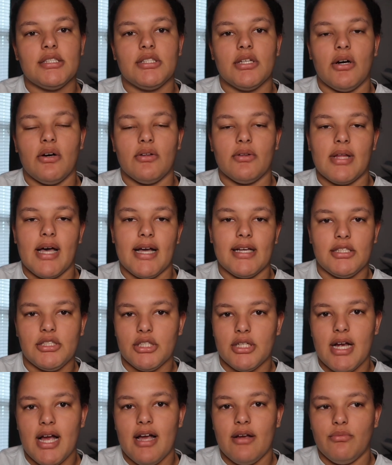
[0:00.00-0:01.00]
So last
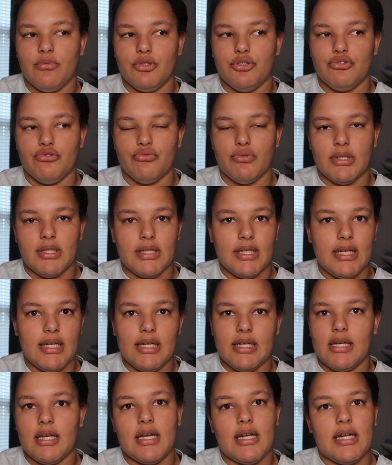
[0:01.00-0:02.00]
year I was really